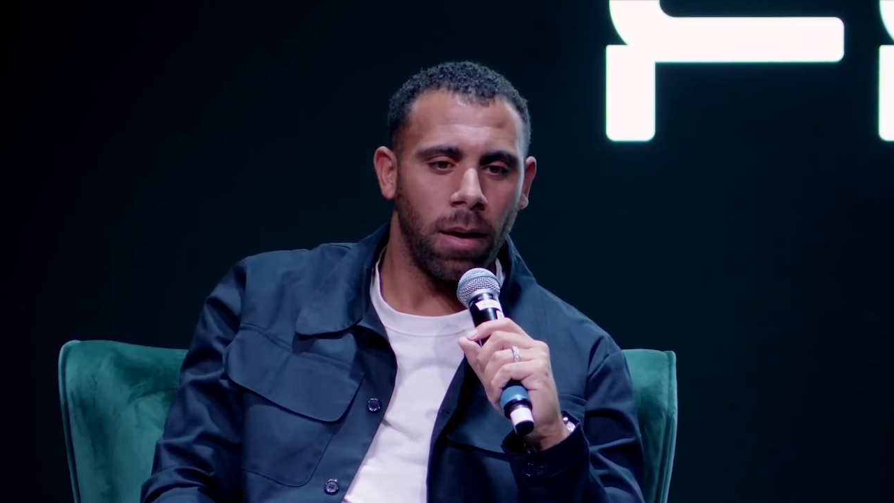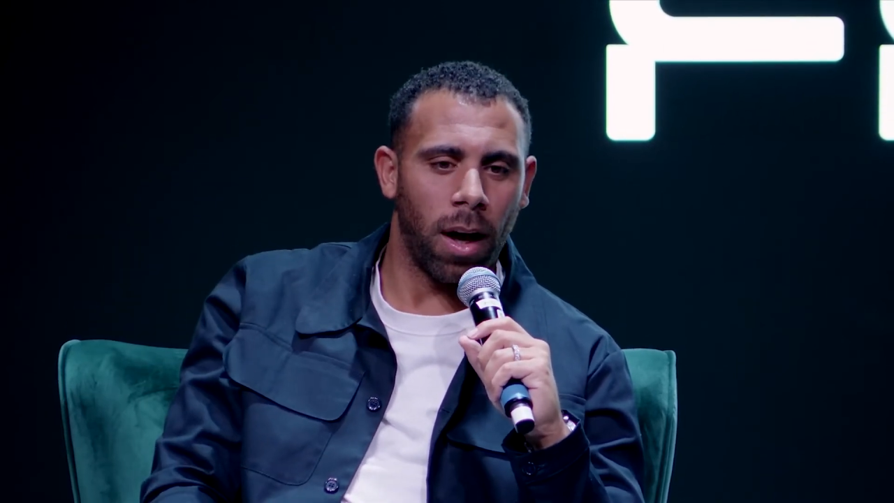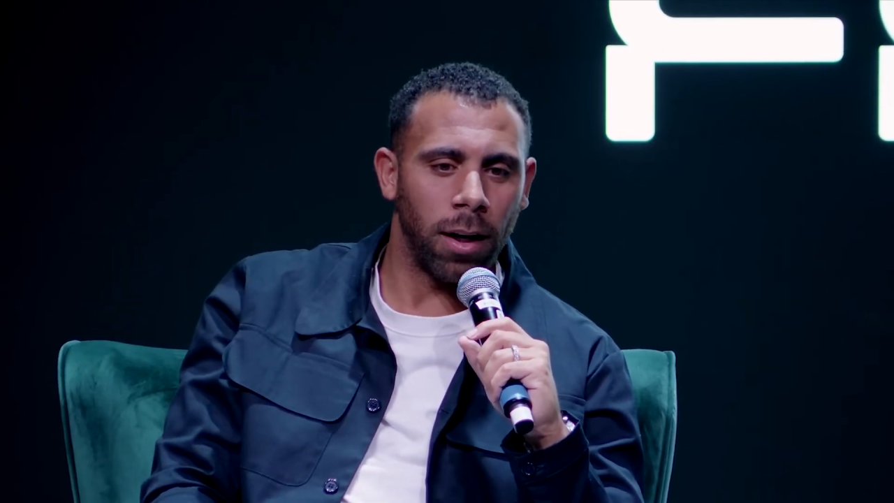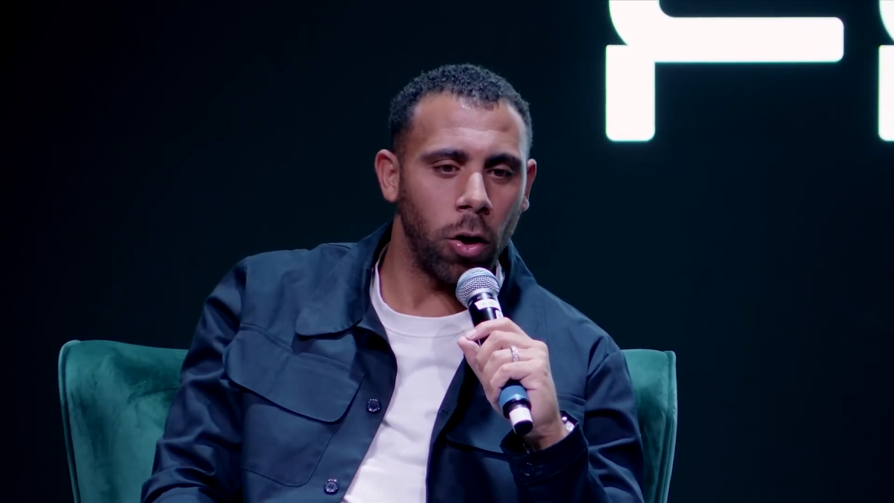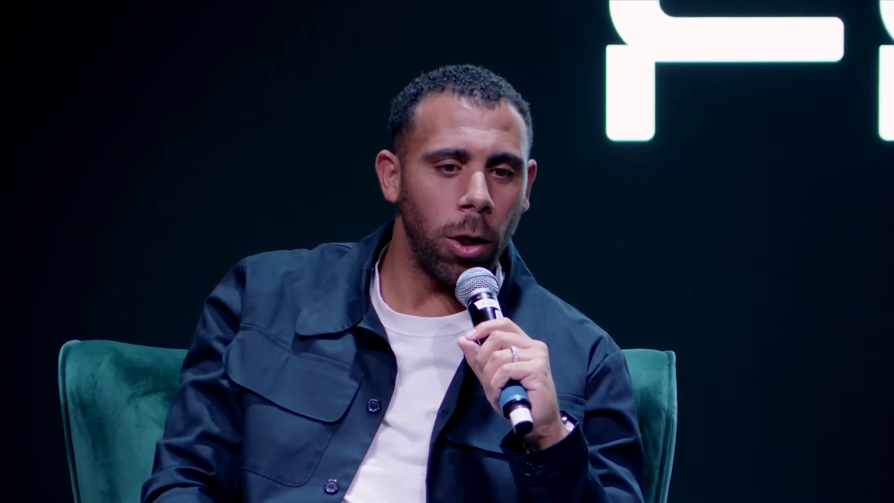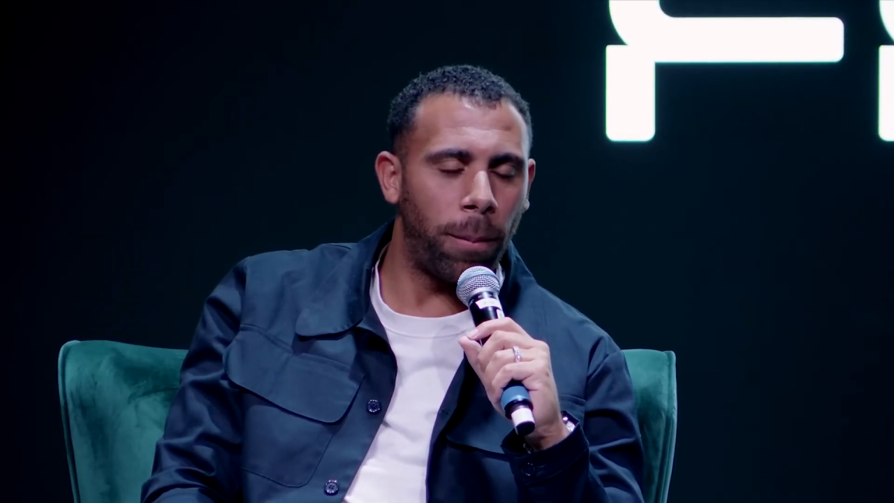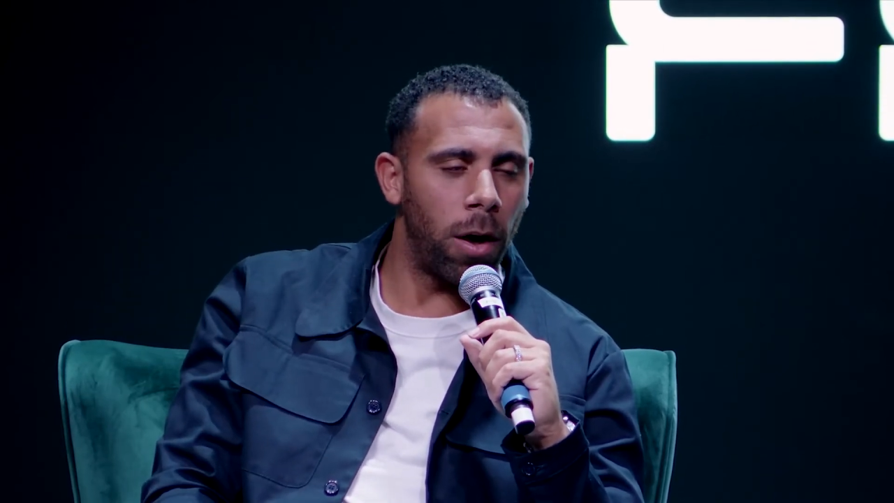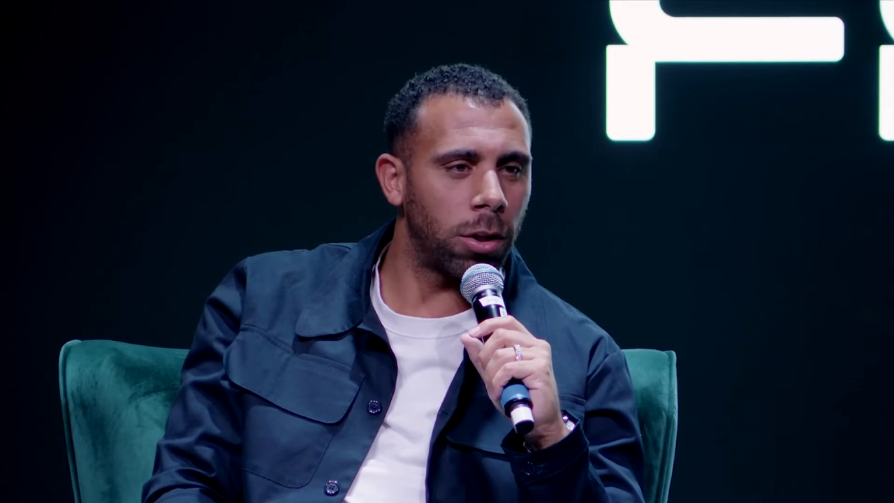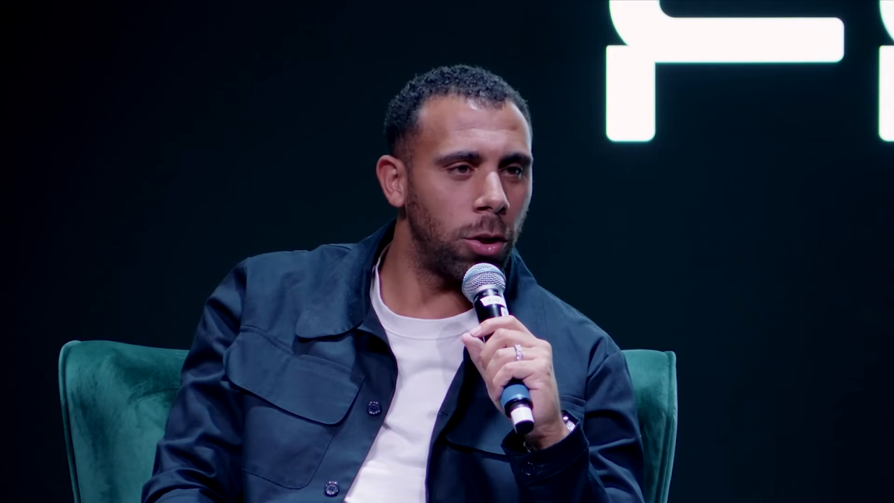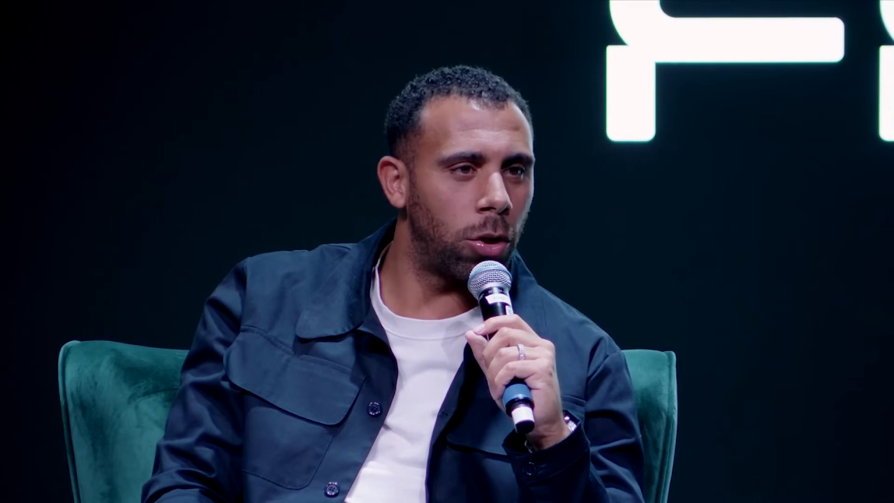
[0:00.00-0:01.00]
And the only
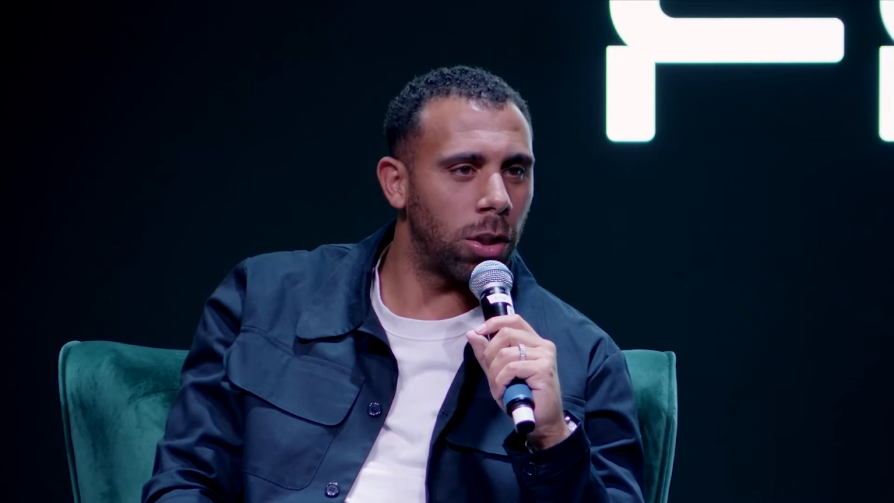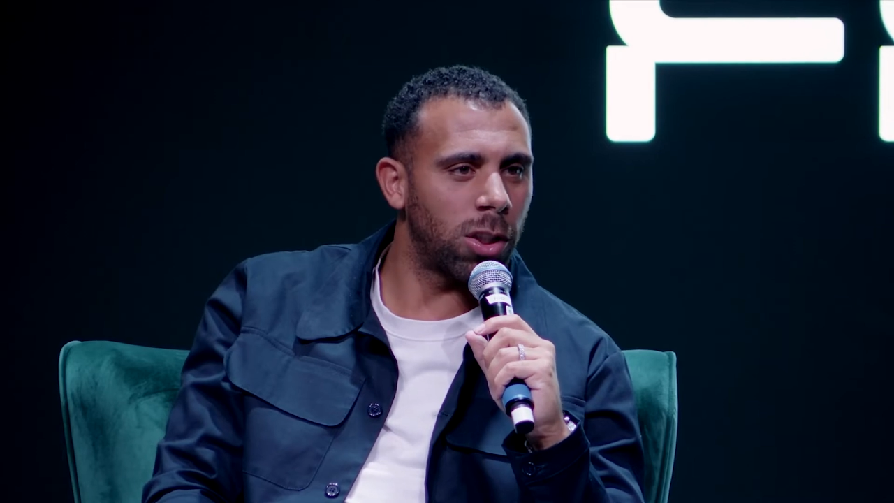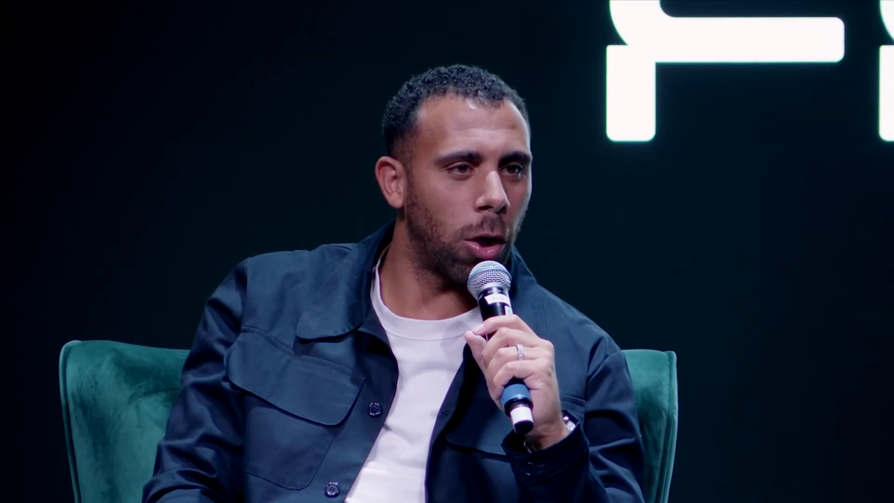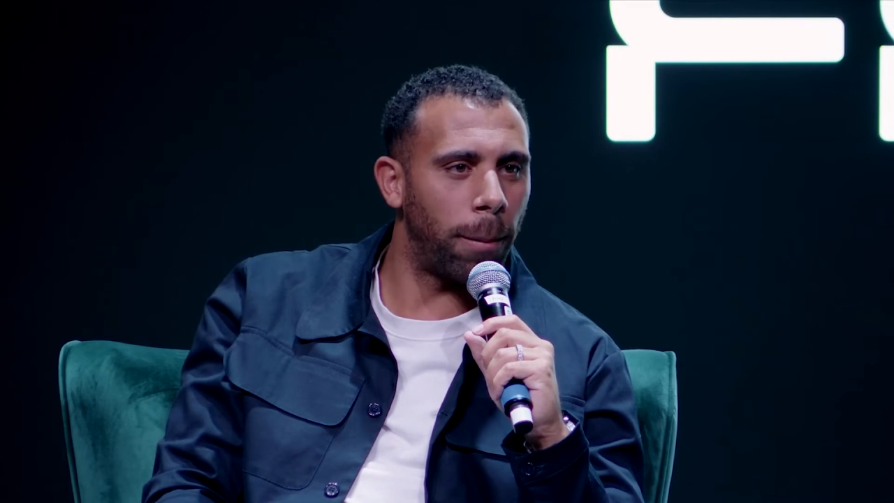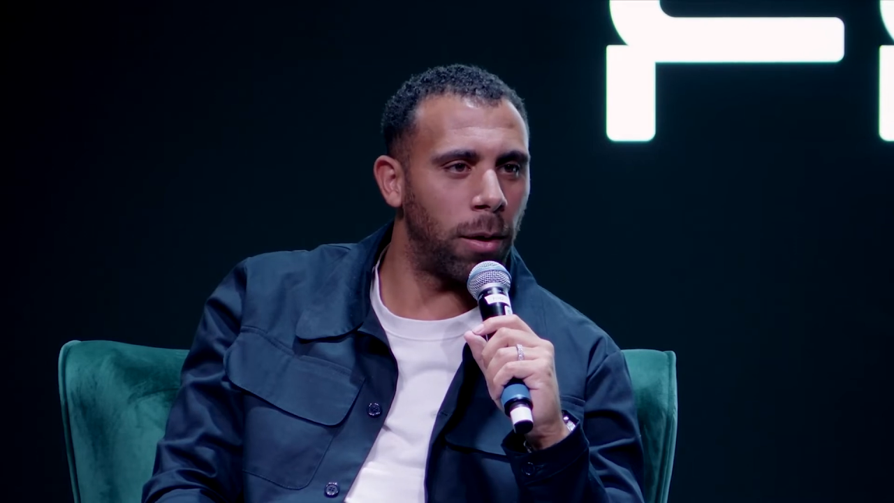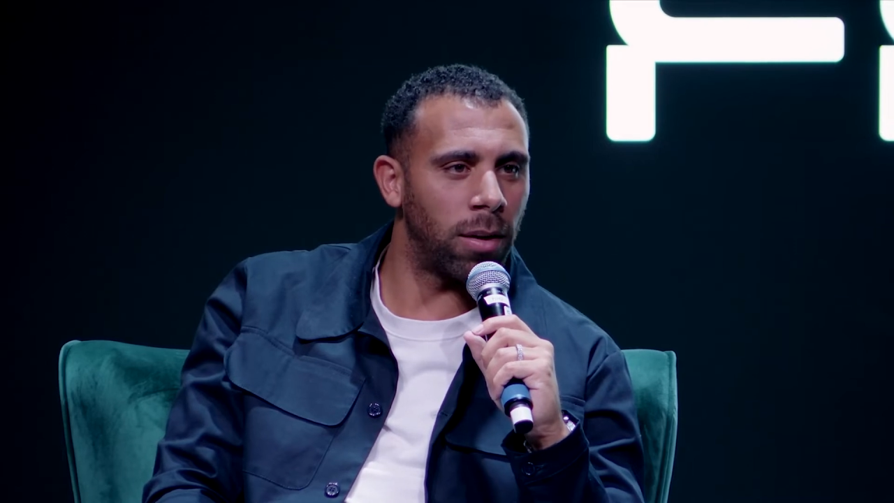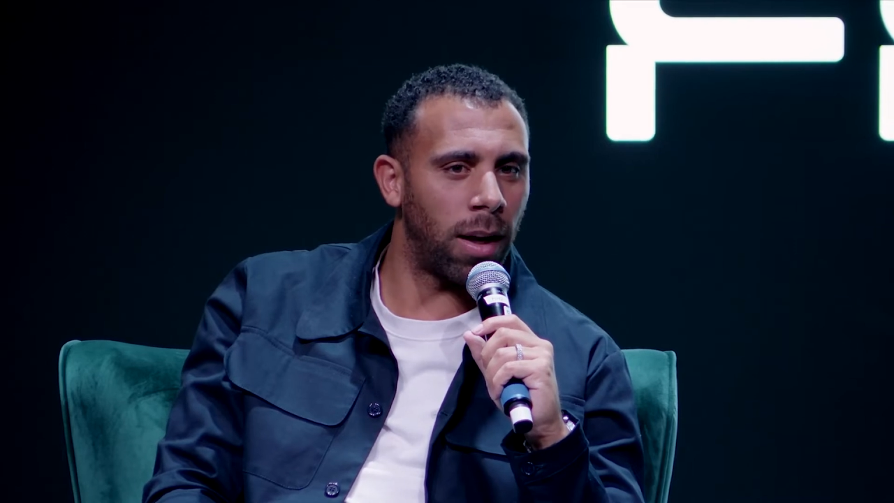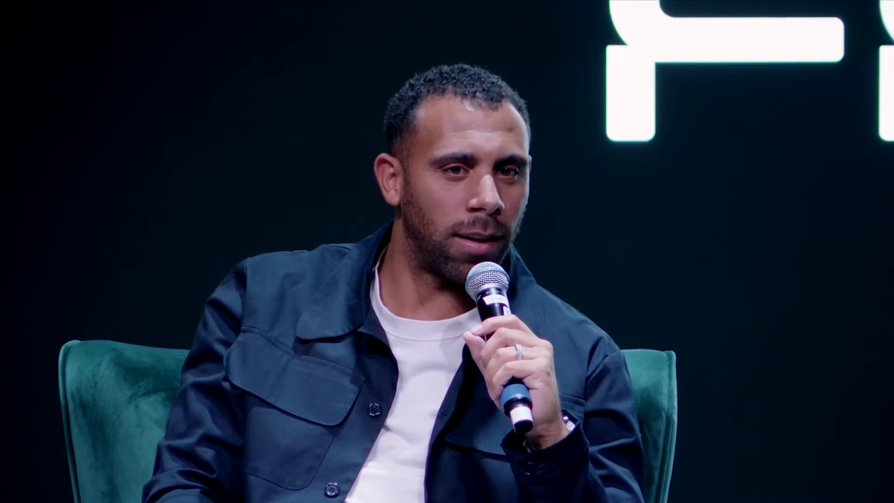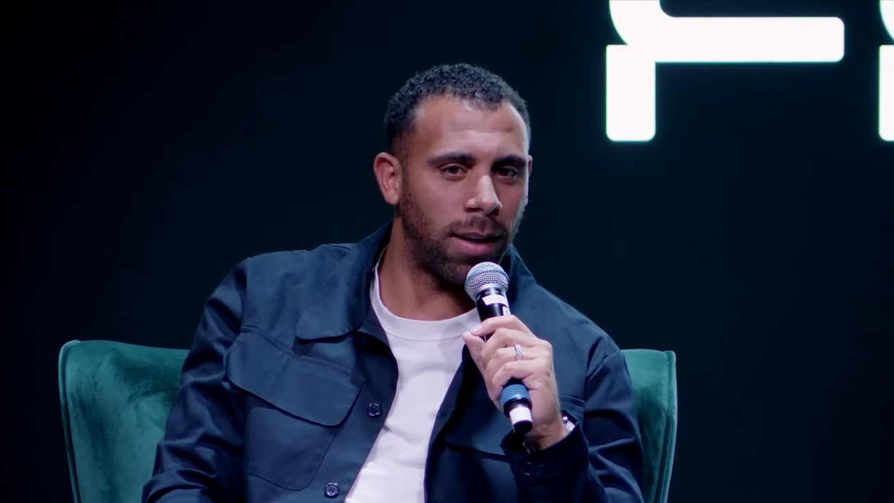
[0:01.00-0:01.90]
person who could have stopped me on that